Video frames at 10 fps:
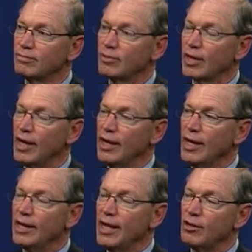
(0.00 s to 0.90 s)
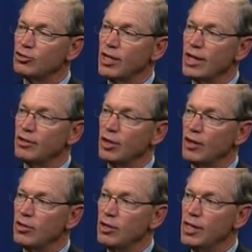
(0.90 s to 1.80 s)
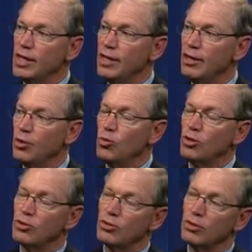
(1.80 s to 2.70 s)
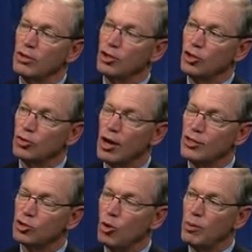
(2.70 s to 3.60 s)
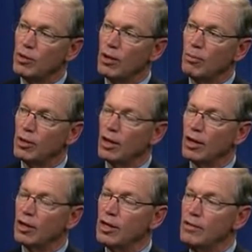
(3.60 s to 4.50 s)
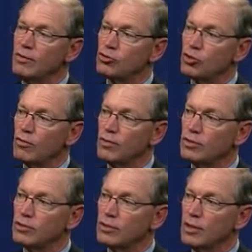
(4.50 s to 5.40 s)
Okay. Now stand on the knee with your eyes open, but on an uneven surface.